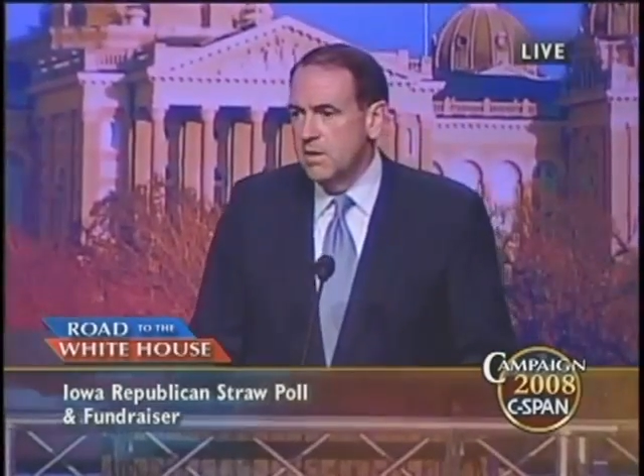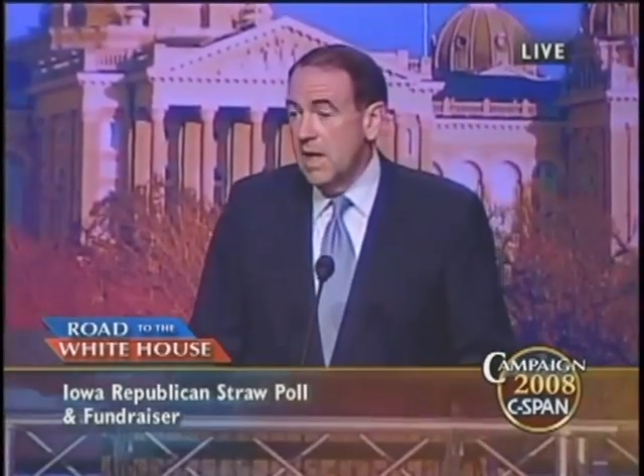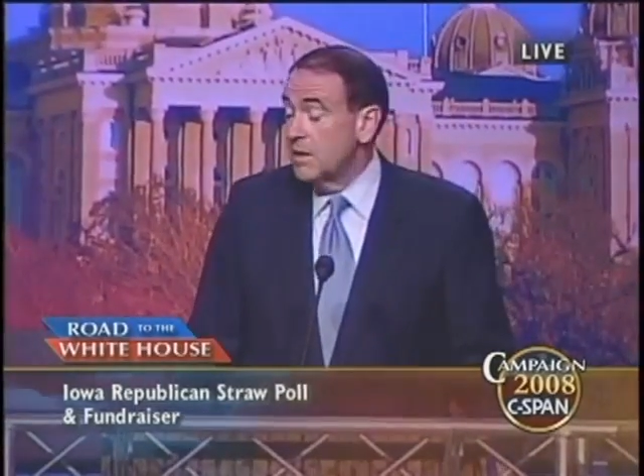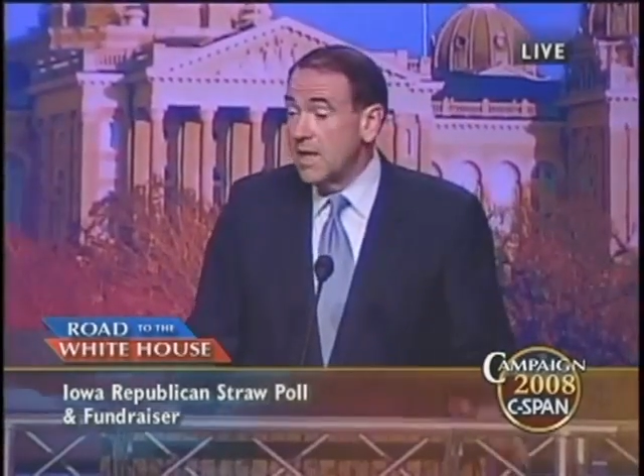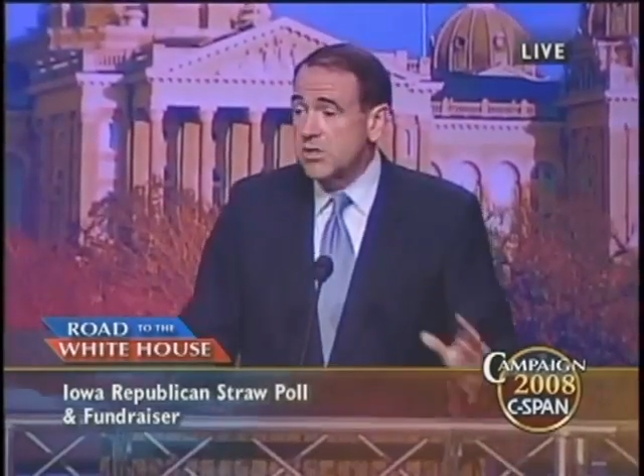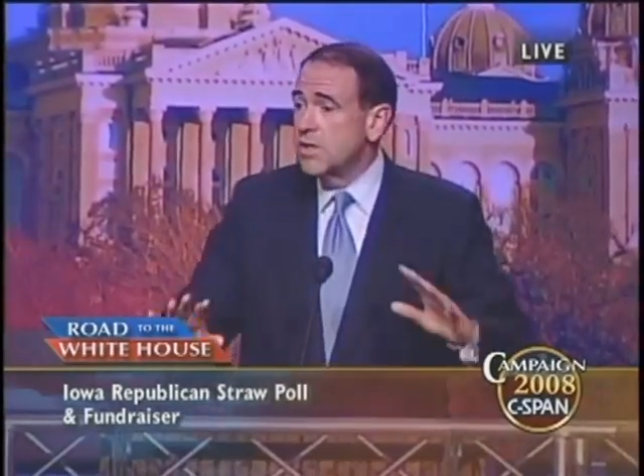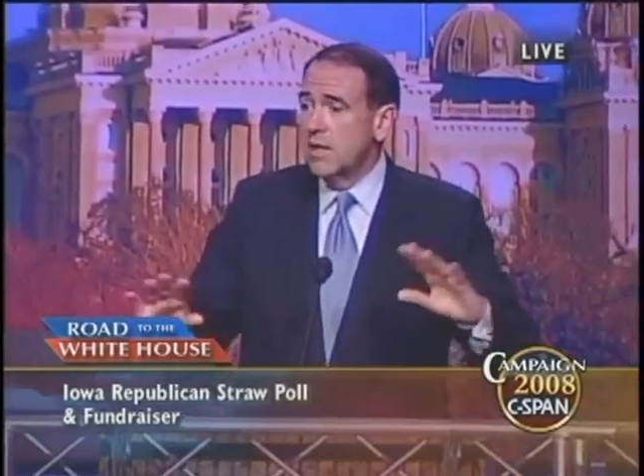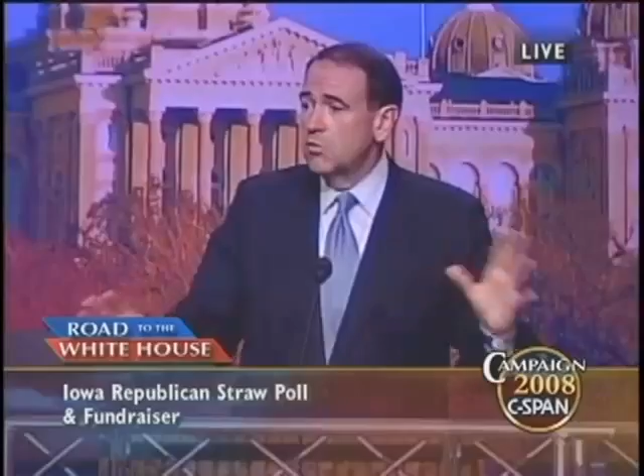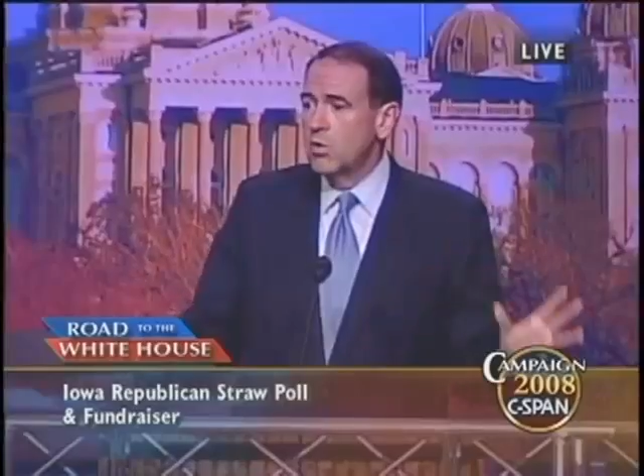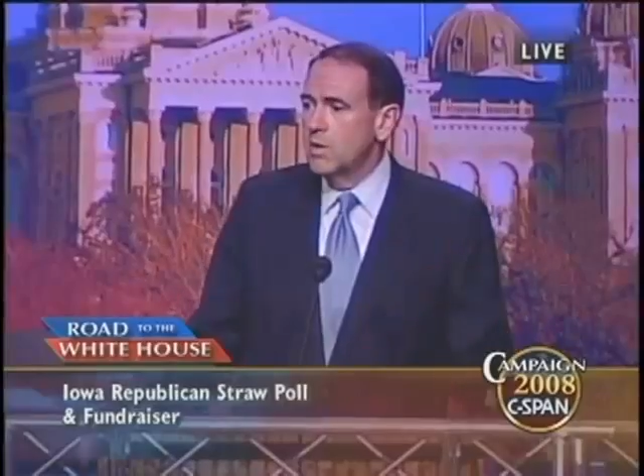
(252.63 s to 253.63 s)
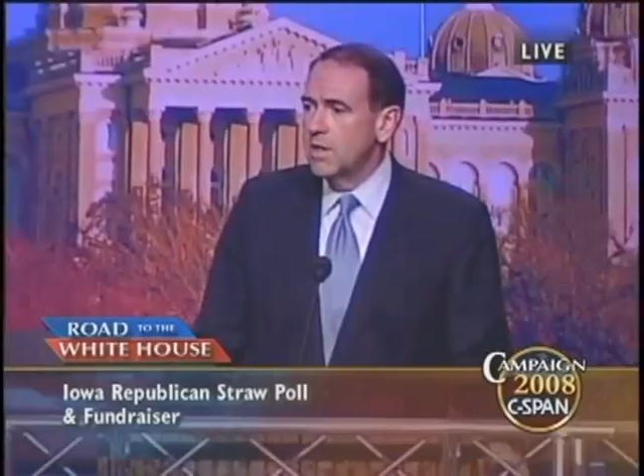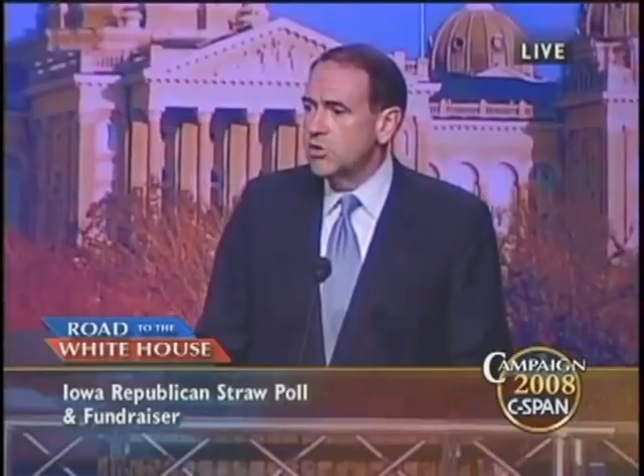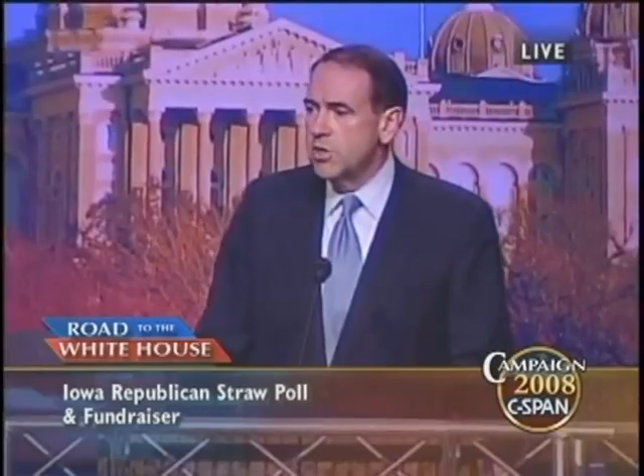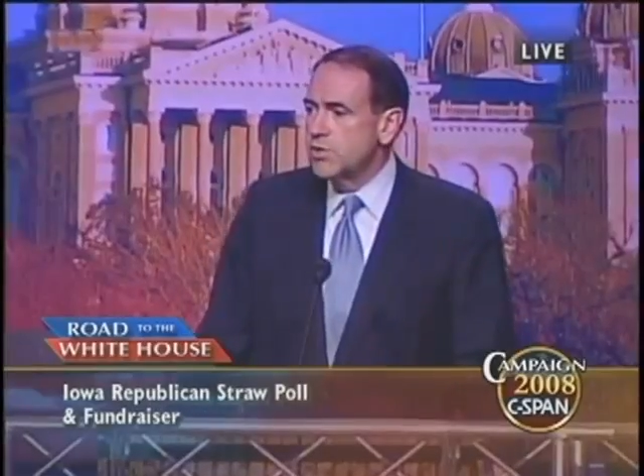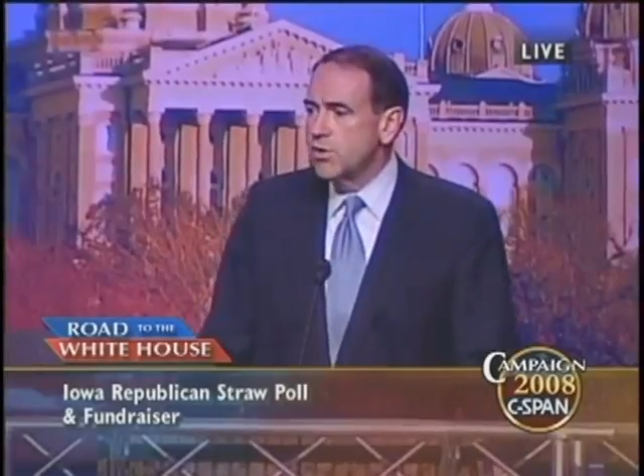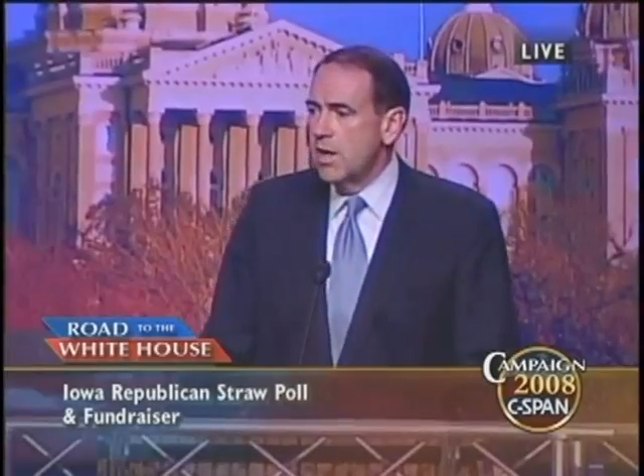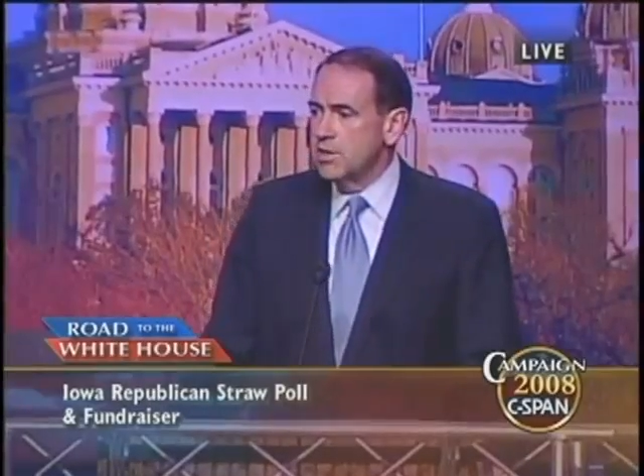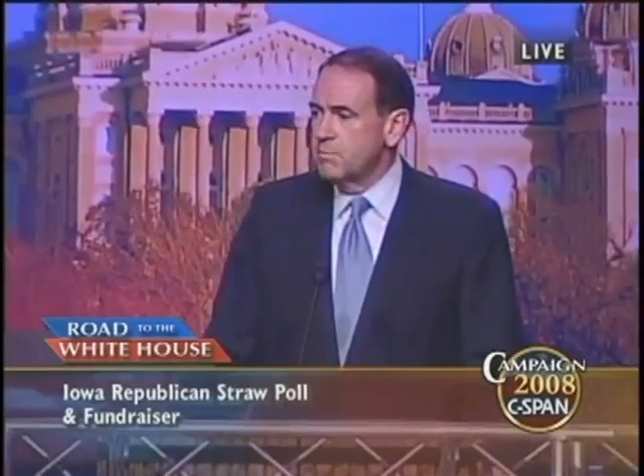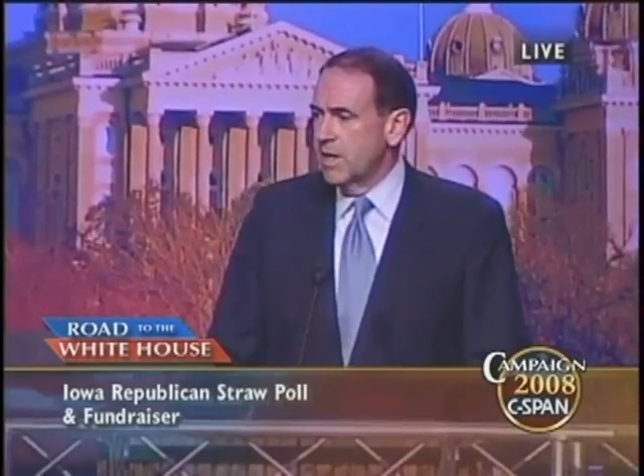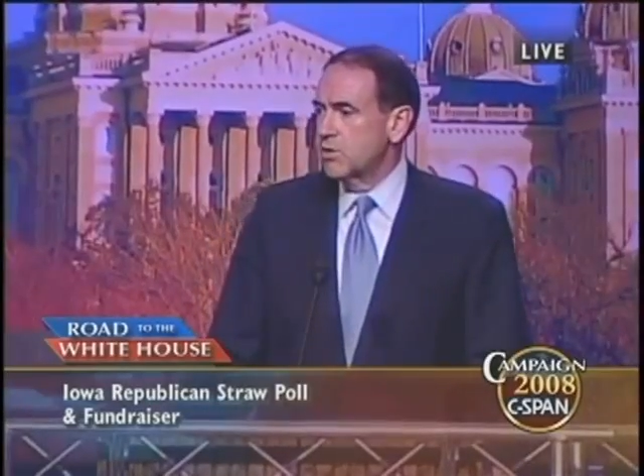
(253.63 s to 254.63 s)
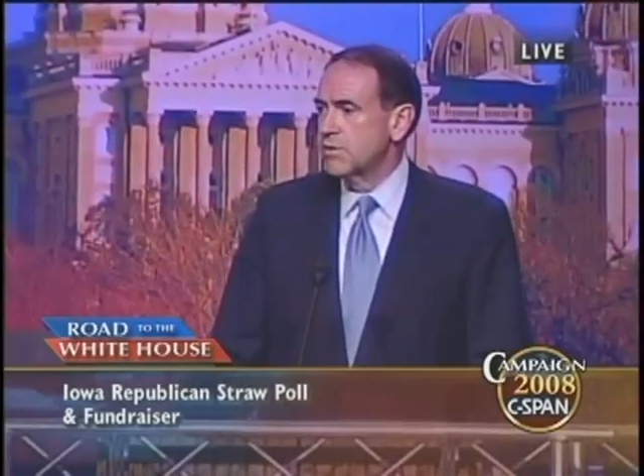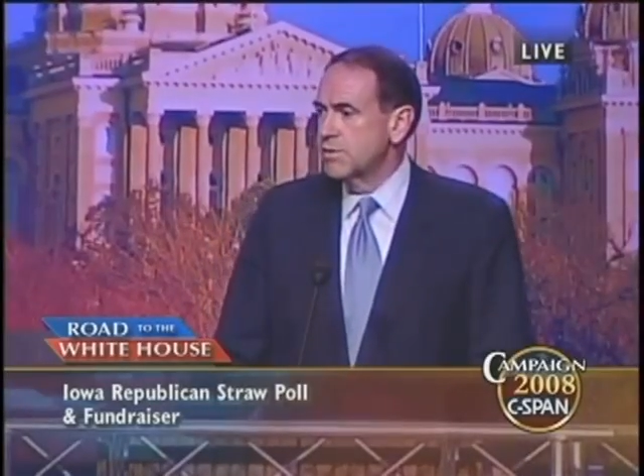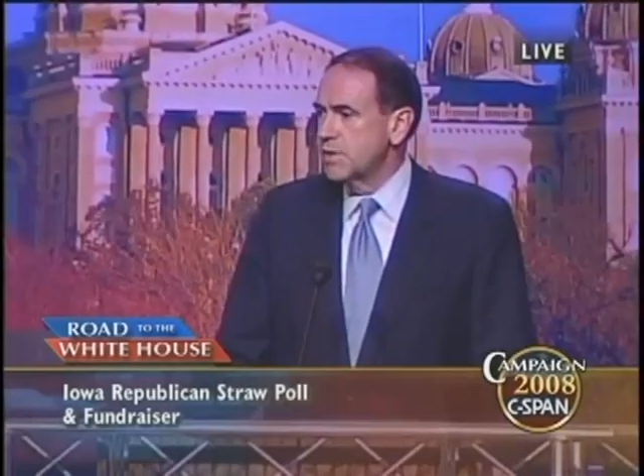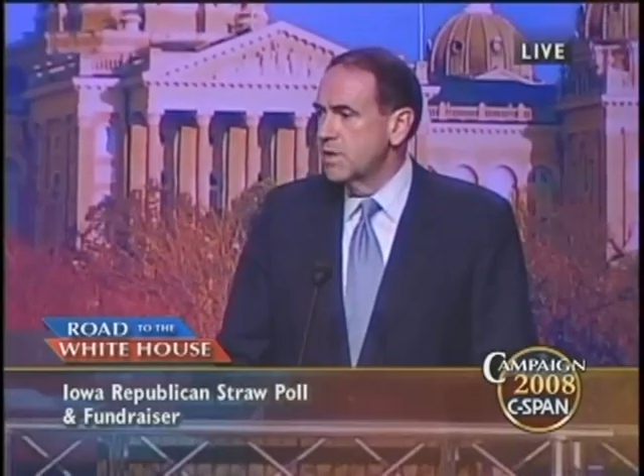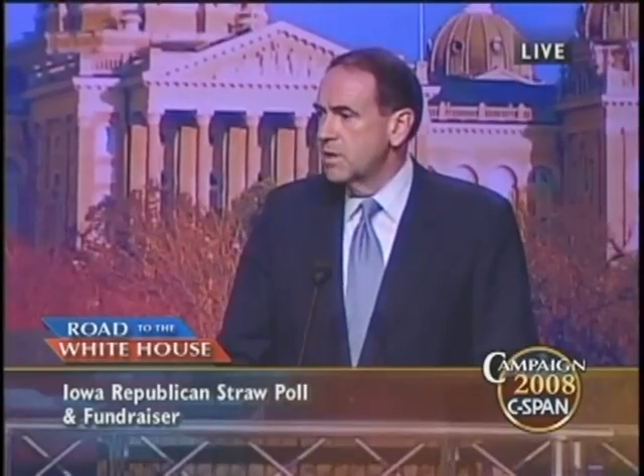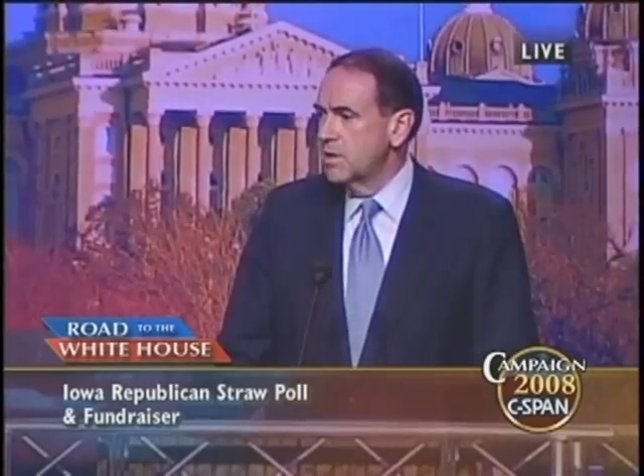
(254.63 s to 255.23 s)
had not said a word as she saw the pictures